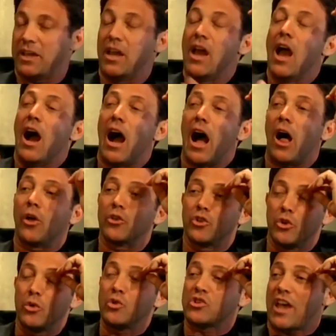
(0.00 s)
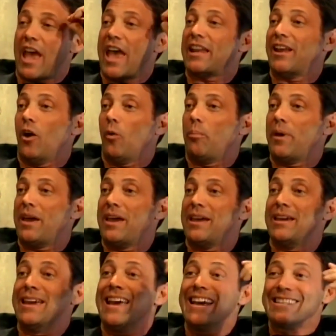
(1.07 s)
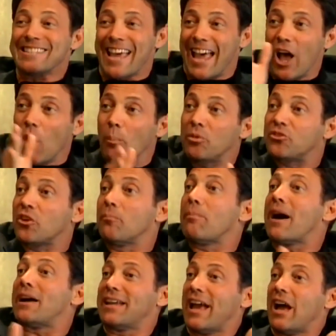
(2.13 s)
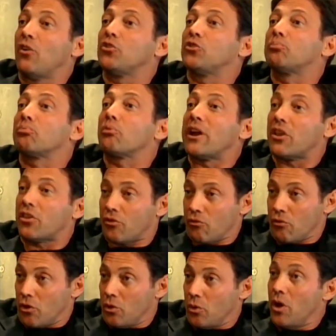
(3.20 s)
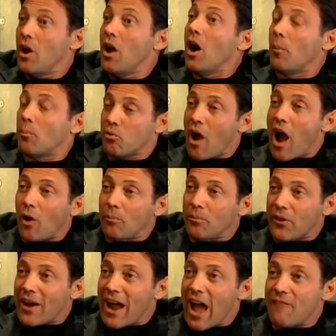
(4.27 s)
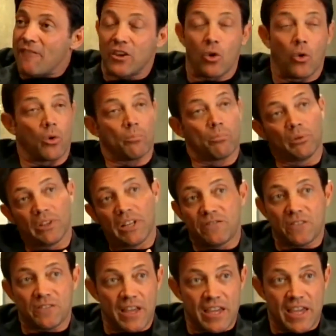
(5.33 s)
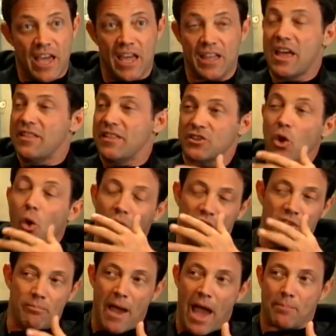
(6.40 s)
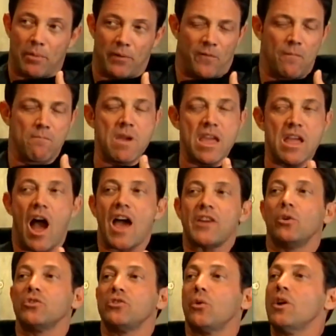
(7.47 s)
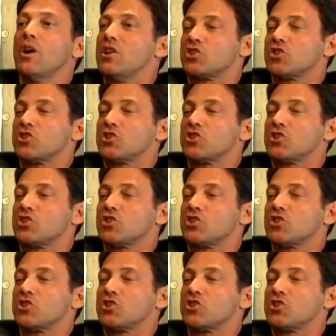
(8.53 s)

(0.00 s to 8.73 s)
Yes. I'll use NLP to help somebody else break through a problem they're having or belief that they can't that's holding them back. But for me, I don't know.